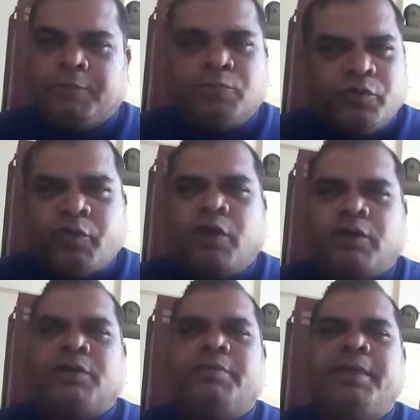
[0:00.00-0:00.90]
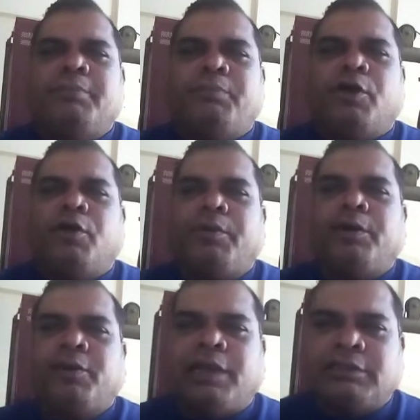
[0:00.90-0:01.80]
You've got to remain pure when
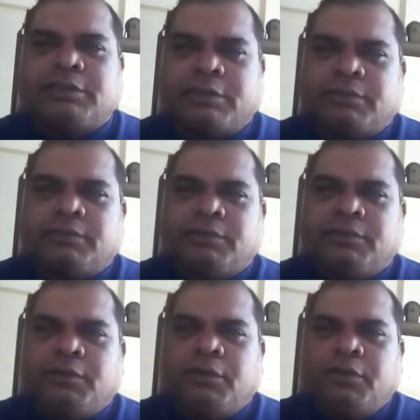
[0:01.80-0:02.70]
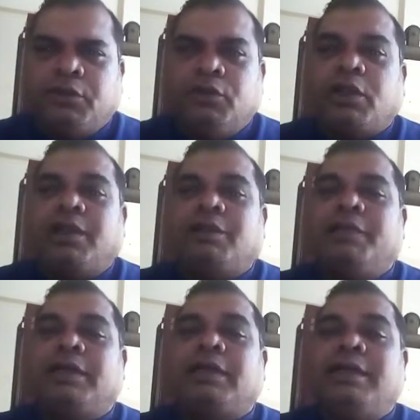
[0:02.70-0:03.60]
you're asking. You can't
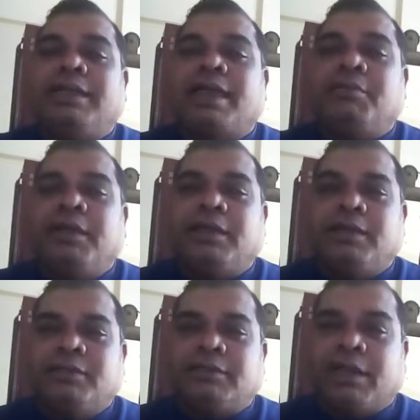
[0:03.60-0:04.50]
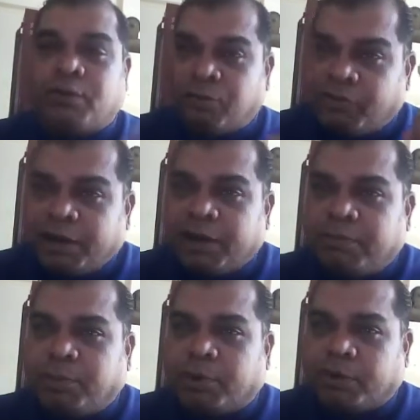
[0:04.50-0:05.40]
remain contaminated inside. Very
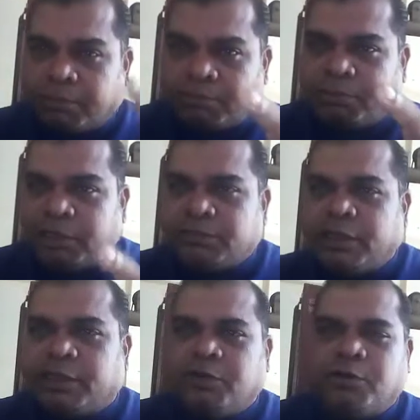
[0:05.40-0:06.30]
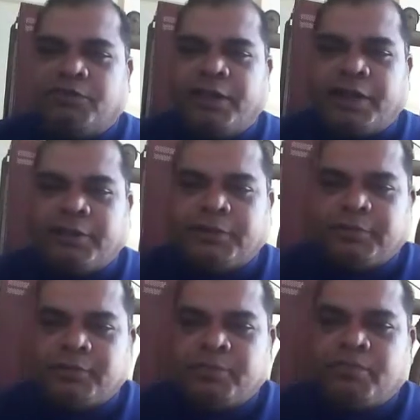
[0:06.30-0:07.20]
important. Please make a note of that.
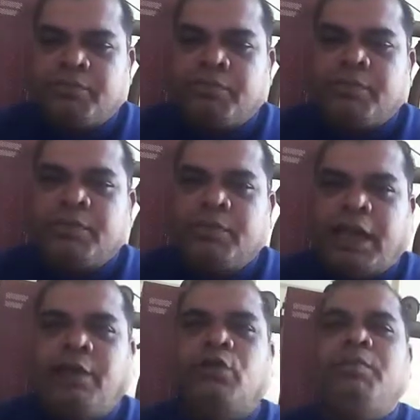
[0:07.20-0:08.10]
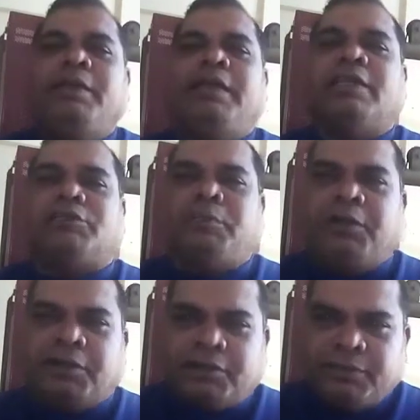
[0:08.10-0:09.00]
And don't be
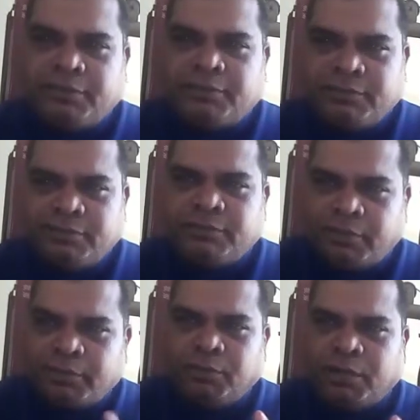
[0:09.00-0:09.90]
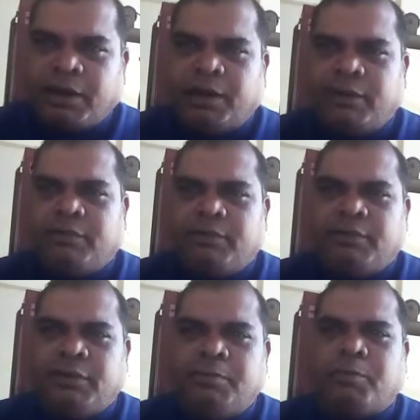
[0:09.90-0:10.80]
desperate. One
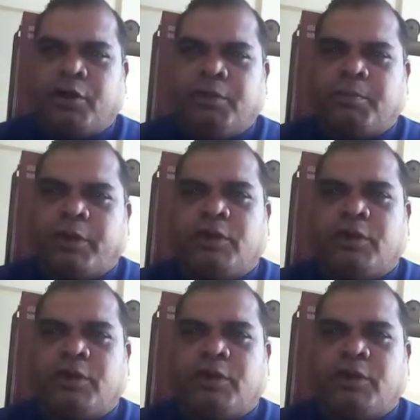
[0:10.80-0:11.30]
important point.